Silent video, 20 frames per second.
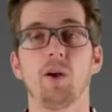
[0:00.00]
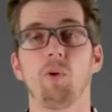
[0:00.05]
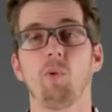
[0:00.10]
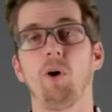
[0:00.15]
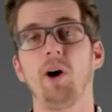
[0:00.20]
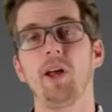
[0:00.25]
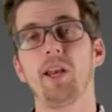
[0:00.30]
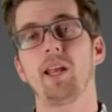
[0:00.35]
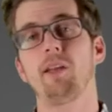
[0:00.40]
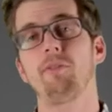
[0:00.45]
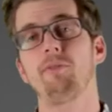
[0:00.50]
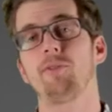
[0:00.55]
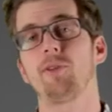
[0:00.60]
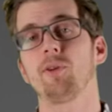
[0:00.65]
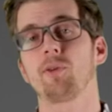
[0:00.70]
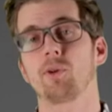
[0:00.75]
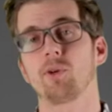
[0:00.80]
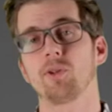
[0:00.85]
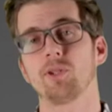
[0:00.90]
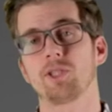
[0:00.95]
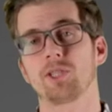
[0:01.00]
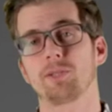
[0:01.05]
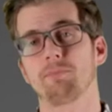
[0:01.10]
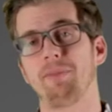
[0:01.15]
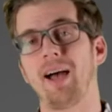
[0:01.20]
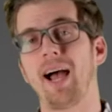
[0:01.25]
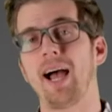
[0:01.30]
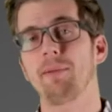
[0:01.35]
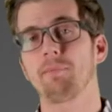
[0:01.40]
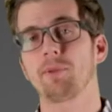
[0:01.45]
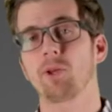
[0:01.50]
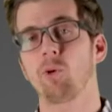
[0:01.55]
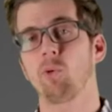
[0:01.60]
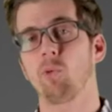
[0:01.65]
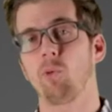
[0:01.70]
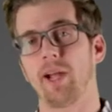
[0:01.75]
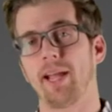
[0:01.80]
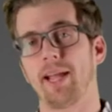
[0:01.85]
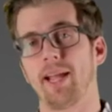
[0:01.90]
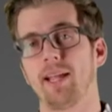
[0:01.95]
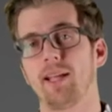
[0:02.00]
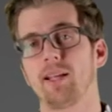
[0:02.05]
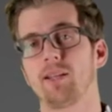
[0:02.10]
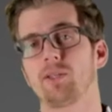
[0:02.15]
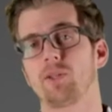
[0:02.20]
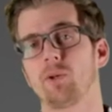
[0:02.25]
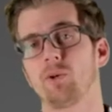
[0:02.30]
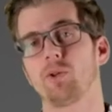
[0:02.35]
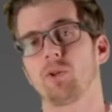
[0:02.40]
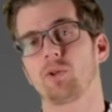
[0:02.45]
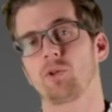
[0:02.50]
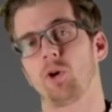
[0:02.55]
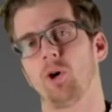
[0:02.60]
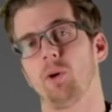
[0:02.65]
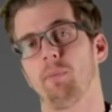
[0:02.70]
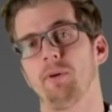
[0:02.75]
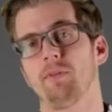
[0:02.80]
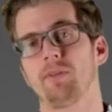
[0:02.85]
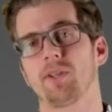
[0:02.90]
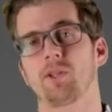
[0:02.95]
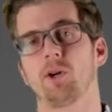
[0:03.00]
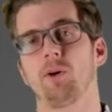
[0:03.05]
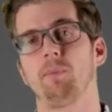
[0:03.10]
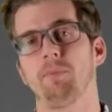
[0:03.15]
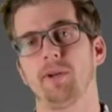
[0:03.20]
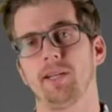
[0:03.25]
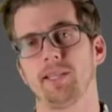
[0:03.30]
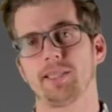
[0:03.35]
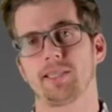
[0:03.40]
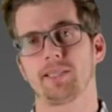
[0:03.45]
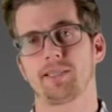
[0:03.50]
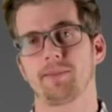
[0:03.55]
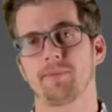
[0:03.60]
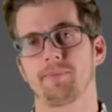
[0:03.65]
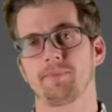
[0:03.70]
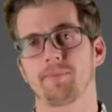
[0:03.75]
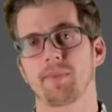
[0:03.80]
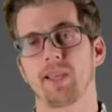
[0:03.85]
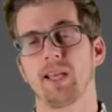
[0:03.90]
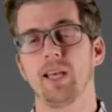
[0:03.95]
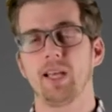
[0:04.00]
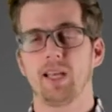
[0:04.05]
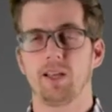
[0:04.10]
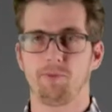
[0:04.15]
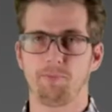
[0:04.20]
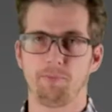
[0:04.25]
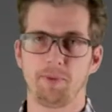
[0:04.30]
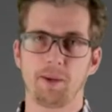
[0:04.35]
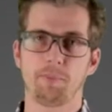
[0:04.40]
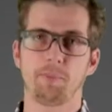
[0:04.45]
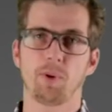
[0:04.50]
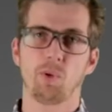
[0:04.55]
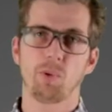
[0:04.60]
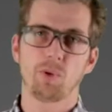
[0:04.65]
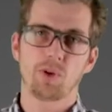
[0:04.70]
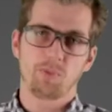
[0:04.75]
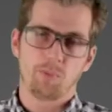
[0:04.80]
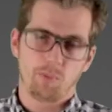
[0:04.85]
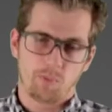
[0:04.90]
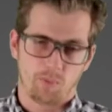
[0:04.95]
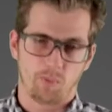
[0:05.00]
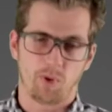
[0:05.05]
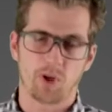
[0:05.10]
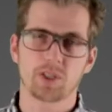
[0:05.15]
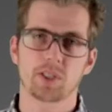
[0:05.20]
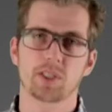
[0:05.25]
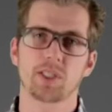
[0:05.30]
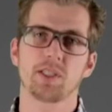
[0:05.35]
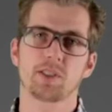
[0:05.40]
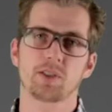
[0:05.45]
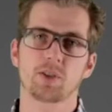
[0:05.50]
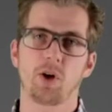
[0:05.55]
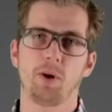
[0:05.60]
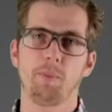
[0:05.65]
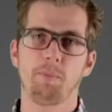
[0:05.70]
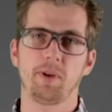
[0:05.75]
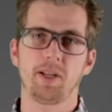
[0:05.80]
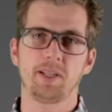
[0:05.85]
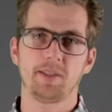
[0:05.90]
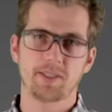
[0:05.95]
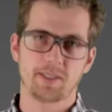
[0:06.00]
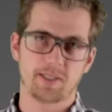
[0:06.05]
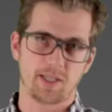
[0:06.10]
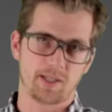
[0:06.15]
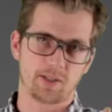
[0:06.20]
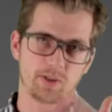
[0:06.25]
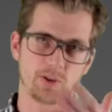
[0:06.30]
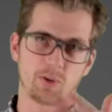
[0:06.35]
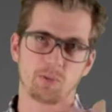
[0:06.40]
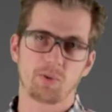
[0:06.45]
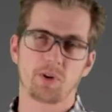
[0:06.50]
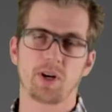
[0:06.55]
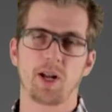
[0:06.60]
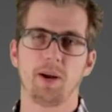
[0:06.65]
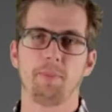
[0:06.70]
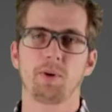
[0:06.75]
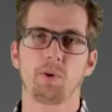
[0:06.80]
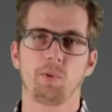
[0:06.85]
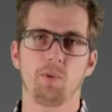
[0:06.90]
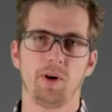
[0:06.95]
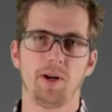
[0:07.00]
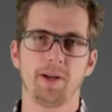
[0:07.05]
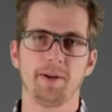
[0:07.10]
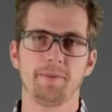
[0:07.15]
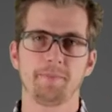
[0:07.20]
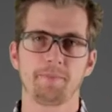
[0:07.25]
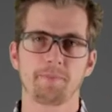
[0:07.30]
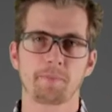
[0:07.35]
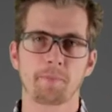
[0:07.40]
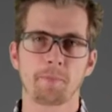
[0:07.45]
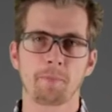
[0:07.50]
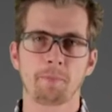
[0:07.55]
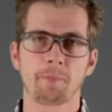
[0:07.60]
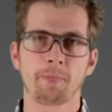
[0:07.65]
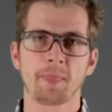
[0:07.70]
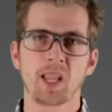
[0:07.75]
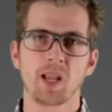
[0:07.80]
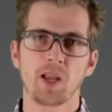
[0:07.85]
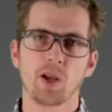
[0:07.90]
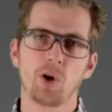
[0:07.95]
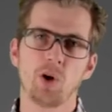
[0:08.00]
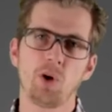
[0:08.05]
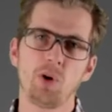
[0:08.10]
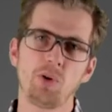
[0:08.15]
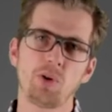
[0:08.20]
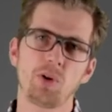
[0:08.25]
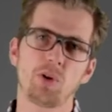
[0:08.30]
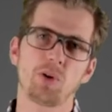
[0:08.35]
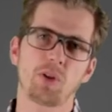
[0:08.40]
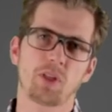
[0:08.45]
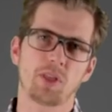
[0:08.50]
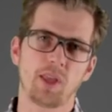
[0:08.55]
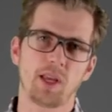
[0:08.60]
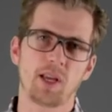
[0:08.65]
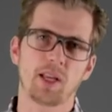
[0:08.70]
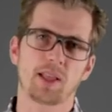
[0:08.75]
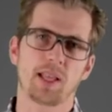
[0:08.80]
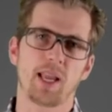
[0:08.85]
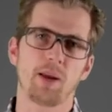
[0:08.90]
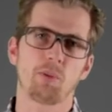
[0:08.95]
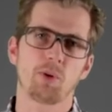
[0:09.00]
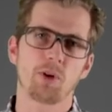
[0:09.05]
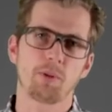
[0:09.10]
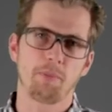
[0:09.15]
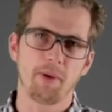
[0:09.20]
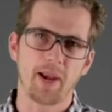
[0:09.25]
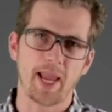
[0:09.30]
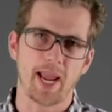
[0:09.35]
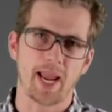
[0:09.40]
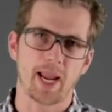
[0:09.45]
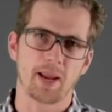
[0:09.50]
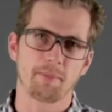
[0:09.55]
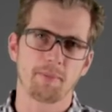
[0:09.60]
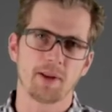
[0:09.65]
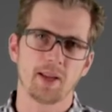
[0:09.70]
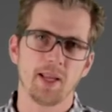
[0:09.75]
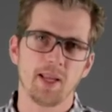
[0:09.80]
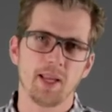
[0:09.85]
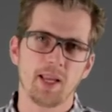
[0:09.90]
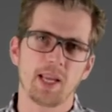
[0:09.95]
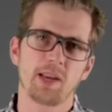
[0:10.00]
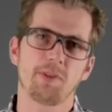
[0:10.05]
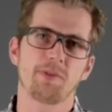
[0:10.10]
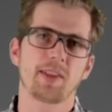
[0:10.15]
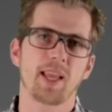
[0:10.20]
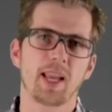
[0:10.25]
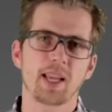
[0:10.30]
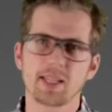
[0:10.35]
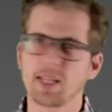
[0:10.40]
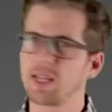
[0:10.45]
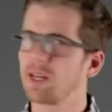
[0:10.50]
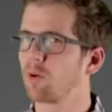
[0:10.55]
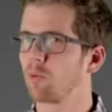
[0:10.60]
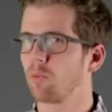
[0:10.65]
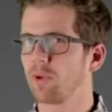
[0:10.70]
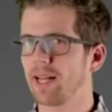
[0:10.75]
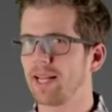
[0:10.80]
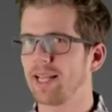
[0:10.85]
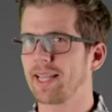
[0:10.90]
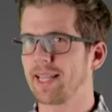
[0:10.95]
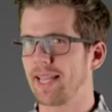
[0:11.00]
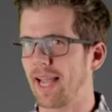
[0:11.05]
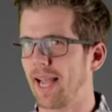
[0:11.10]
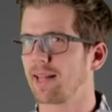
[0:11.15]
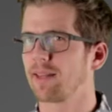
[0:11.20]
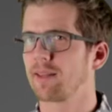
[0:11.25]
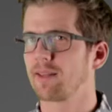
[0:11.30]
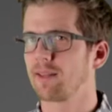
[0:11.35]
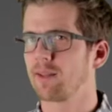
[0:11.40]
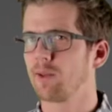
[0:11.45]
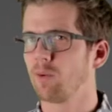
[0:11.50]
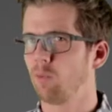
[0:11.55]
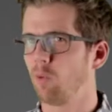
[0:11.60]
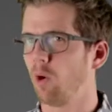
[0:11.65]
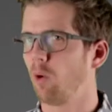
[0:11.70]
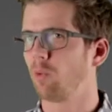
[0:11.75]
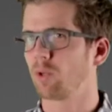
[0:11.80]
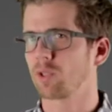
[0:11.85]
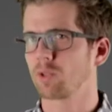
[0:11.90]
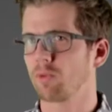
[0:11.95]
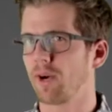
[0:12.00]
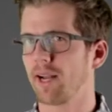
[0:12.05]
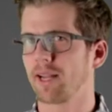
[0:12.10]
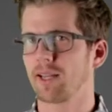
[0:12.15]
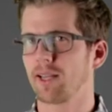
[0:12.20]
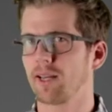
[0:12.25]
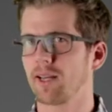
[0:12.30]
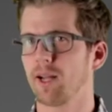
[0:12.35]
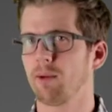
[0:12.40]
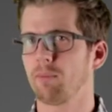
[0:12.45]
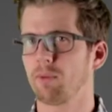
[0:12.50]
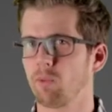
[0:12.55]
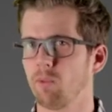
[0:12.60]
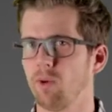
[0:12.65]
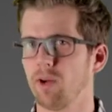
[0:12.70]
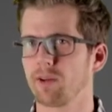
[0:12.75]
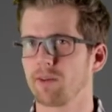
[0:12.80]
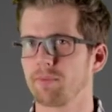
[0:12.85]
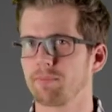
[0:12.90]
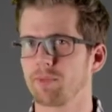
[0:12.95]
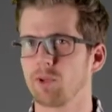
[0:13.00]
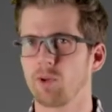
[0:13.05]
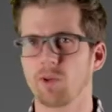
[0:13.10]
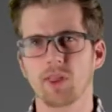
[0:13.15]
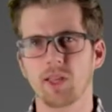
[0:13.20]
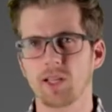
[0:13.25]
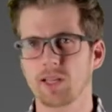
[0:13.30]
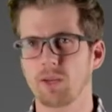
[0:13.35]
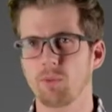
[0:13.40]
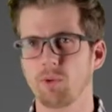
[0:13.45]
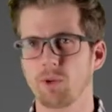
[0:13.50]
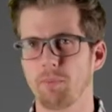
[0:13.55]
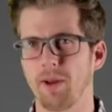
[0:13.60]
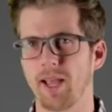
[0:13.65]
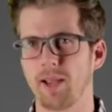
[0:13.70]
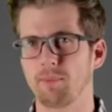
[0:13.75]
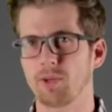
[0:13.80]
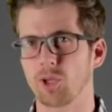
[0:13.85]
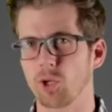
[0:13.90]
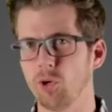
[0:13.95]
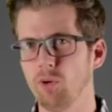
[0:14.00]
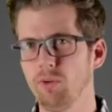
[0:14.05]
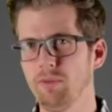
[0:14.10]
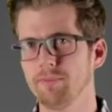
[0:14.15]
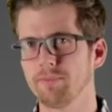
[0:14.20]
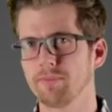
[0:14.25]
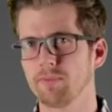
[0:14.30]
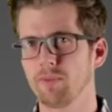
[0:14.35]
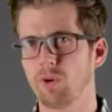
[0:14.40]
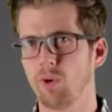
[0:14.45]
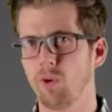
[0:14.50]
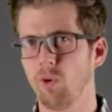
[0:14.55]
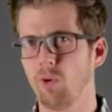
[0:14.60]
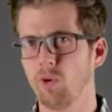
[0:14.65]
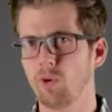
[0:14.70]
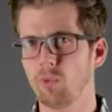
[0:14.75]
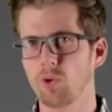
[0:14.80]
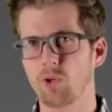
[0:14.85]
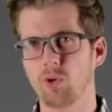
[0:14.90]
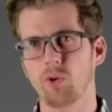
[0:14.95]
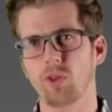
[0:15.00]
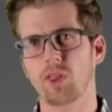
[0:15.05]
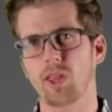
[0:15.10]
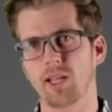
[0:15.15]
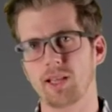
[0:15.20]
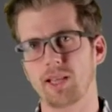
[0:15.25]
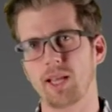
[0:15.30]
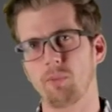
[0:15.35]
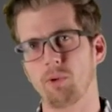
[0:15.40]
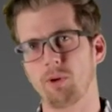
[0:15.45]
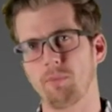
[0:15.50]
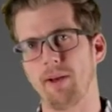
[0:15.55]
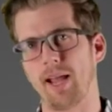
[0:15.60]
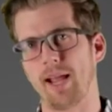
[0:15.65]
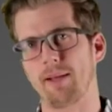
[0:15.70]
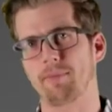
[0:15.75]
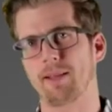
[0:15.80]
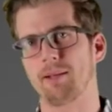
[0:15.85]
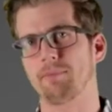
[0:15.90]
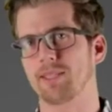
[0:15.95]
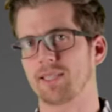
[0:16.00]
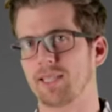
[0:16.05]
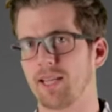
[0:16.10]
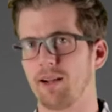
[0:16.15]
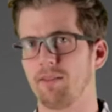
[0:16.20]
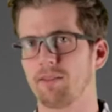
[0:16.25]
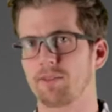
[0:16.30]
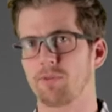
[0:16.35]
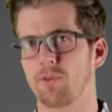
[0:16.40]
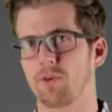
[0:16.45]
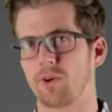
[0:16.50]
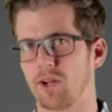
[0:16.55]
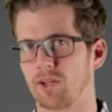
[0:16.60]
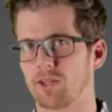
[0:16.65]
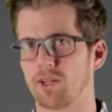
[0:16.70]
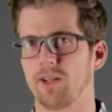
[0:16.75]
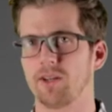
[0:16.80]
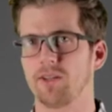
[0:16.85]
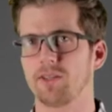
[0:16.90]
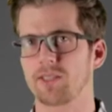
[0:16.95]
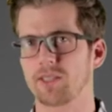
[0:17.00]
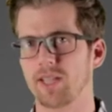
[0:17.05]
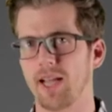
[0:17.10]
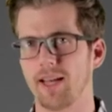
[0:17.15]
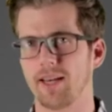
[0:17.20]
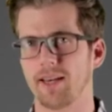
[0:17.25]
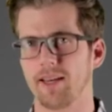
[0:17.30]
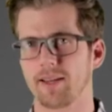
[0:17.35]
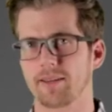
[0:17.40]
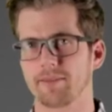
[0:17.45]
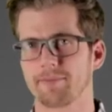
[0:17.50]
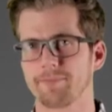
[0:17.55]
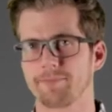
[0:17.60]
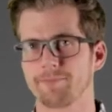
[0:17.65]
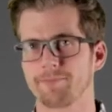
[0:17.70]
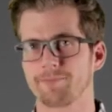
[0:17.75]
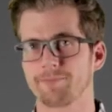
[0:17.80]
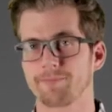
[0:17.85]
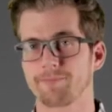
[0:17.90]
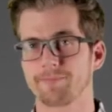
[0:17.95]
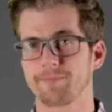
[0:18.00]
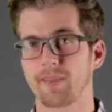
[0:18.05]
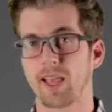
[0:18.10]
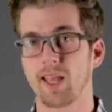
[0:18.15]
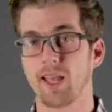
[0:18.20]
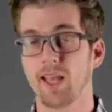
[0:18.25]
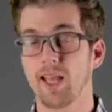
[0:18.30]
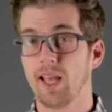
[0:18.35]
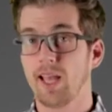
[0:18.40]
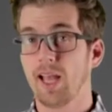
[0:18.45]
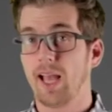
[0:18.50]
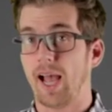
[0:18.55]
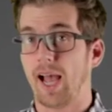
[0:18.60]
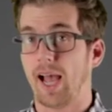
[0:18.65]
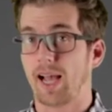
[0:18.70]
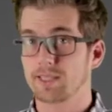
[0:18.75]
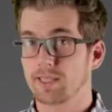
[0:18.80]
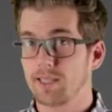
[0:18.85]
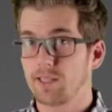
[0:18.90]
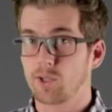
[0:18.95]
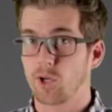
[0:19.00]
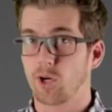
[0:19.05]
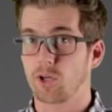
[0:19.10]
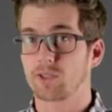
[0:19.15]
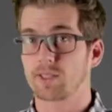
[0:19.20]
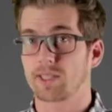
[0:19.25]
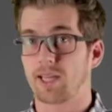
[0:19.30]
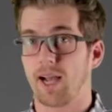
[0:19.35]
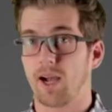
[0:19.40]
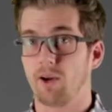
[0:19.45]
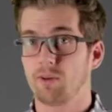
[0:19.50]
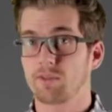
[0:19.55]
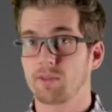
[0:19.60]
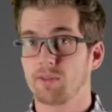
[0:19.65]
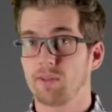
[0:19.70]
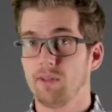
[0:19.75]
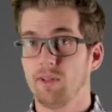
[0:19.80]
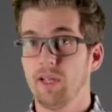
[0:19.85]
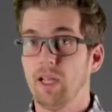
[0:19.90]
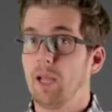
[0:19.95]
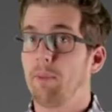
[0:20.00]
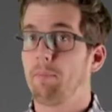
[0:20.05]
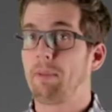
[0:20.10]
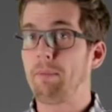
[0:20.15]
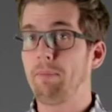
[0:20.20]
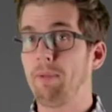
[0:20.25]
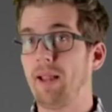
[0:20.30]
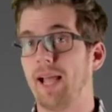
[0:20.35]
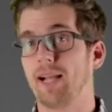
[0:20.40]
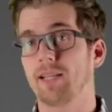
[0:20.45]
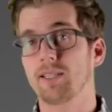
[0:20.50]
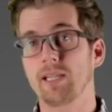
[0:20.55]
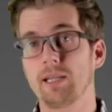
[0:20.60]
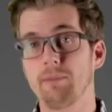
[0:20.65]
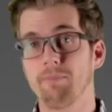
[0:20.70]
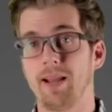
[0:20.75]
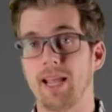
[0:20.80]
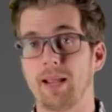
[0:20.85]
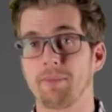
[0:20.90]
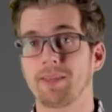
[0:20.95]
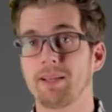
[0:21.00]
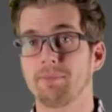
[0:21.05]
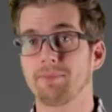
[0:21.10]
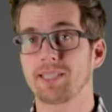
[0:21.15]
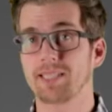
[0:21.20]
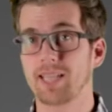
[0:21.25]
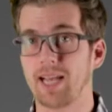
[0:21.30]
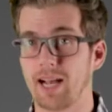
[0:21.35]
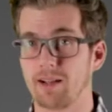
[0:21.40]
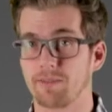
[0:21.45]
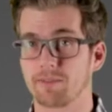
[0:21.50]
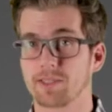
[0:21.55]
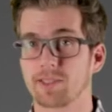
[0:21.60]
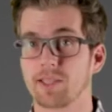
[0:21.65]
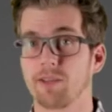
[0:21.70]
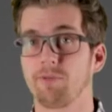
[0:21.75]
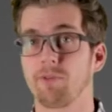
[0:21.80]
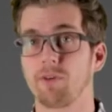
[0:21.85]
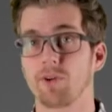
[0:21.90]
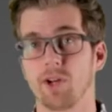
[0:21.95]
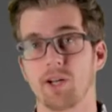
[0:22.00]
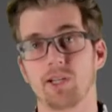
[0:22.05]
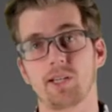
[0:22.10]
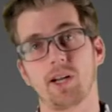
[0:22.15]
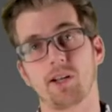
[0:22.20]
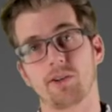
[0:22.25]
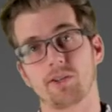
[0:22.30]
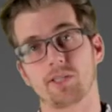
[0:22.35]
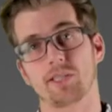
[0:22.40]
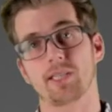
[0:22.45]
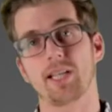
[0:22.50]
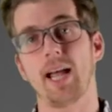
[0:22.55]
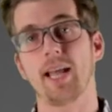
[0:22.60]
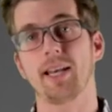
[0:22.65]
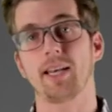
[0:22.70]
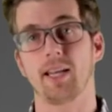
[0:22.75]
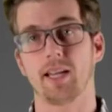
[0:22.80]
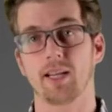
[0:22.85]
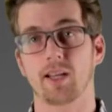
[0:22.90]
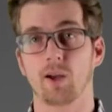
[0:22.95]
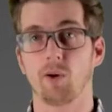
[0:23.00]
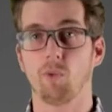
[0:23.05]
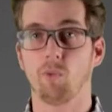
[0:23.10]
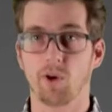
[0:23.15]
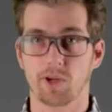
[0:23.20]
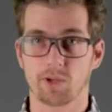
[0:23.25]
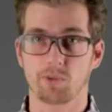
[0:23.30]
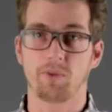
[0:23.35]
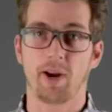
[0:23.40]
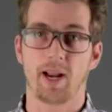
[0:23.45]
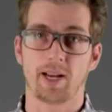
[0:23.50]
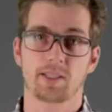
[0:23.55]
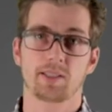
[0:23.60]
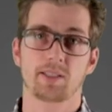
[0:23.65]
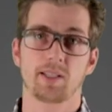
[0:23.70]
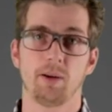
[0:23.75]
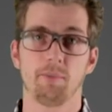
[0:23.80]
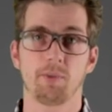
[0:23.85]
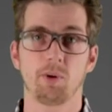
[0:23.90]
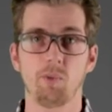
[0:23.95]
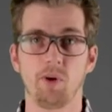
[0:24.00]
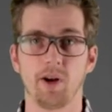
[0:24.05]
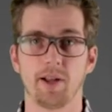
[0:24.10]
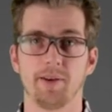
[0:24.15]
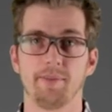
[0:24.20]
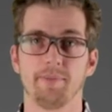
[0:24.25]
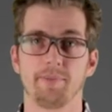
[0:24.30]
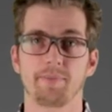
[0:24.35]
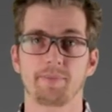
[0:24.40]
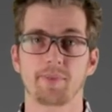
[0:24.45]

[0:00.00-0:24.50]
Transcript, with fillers: What if you could spam your way to the top of a top list? If people would watch this top list and you were number one, who do you think they would blame if they didn't really get what was ranking number one? Do you think they would blame you? Or do you think they would blame themselves for not understanding? As it turns out, people actually blame themselves for not understanding what ranks number one.